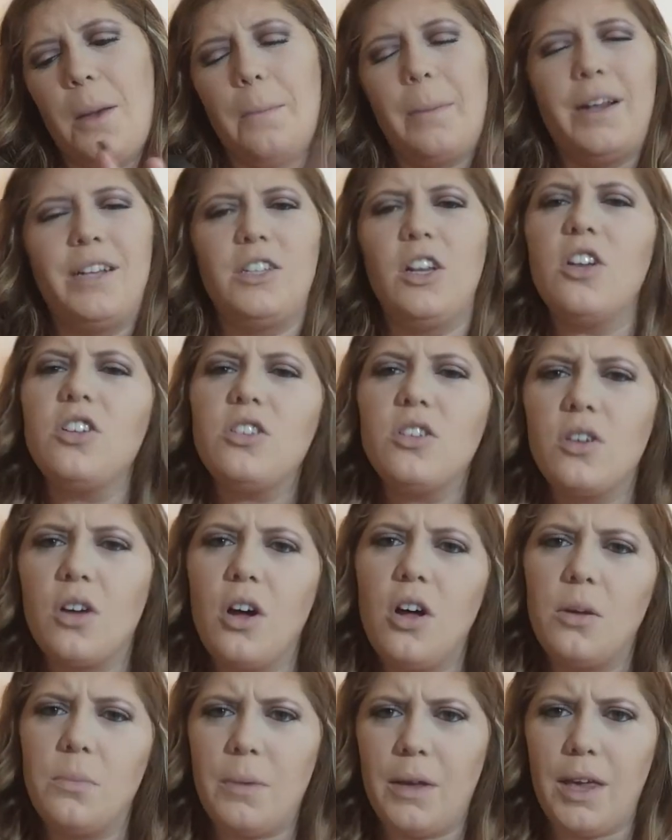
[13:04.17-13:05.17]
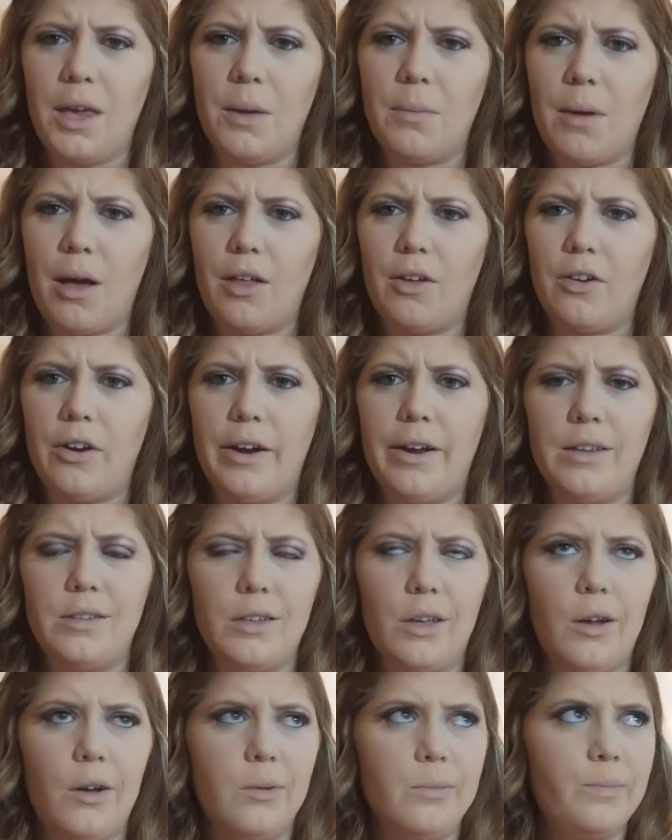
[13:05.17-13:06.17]
but it's also called Mickey and Mallory,
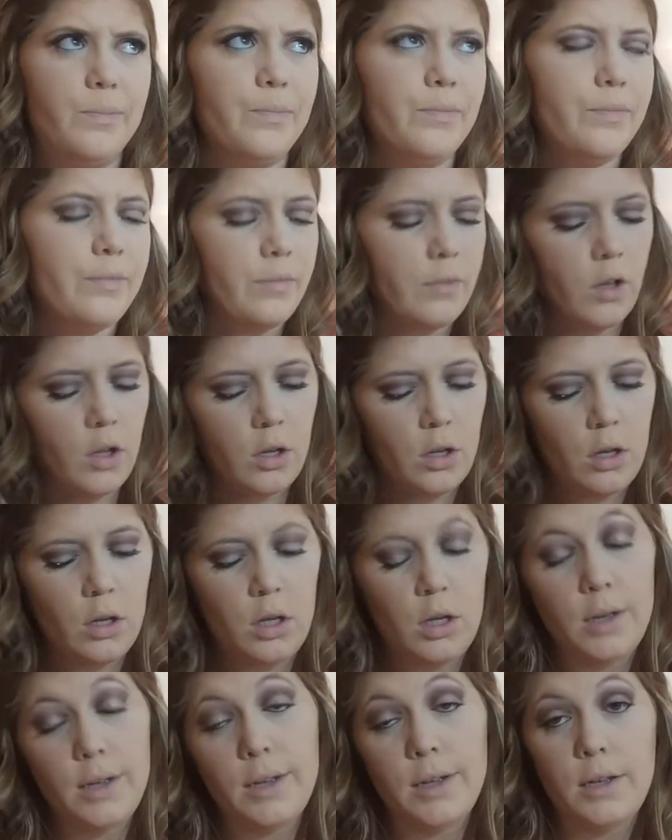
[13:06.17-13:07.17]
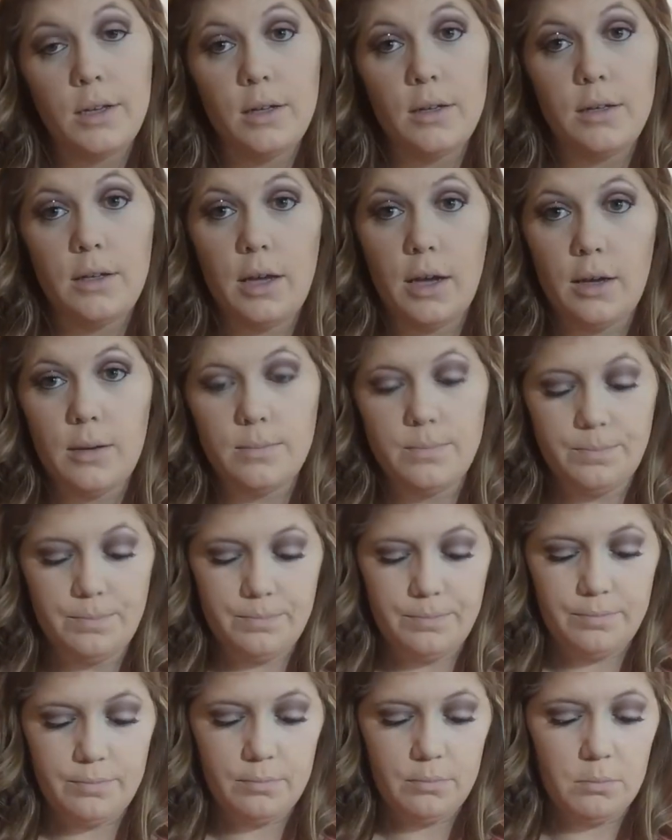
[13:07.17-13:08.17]
so yeah,
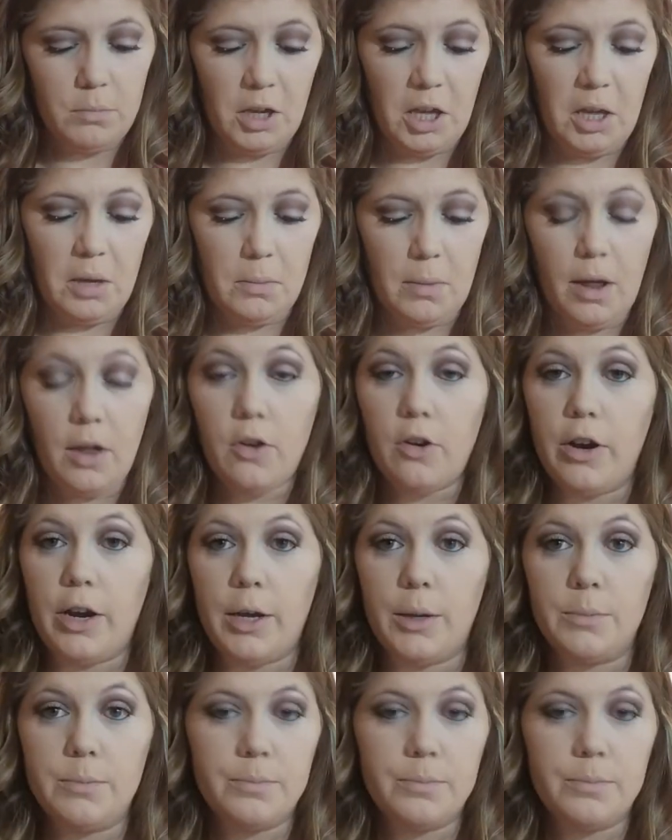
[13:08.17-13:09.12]
Mickey and Mallory.